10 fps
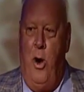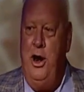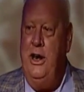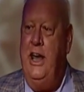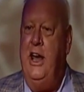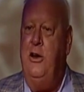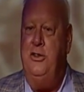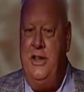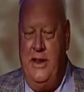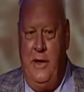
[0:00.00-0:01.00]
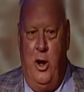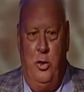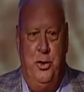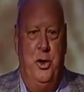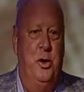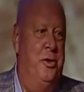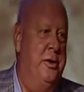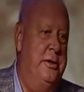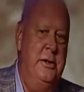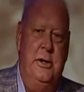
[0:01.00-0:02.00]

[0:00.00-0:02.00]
wanted to hear instead of the whole truth.